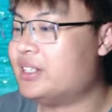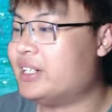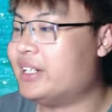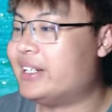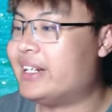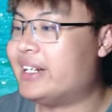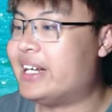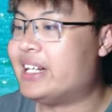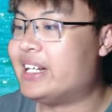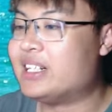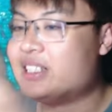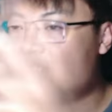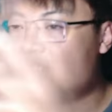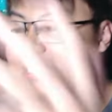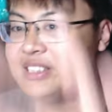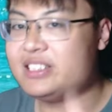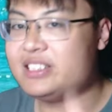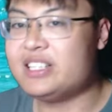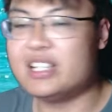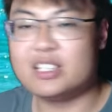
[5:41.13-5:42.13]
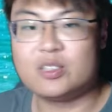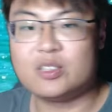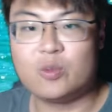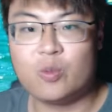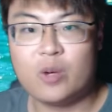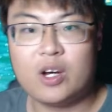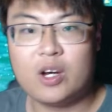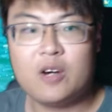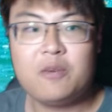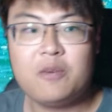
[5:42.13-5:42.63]
latency as
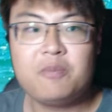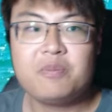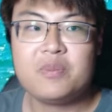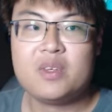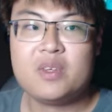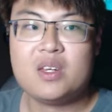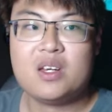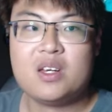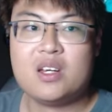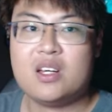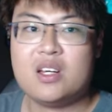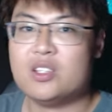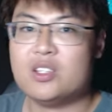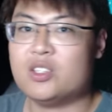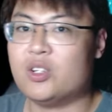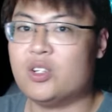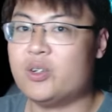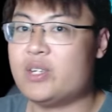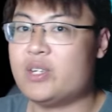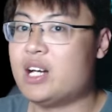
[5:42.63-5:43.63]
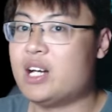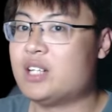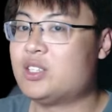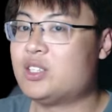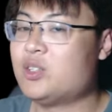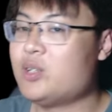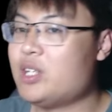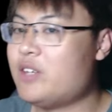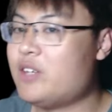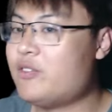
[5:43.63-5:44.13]
well. So yeah,
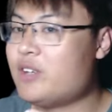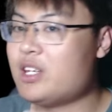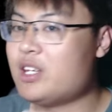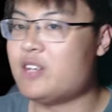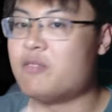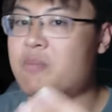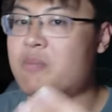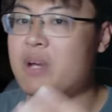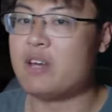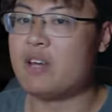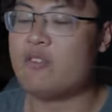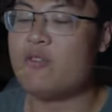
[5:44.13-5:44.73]
so even if my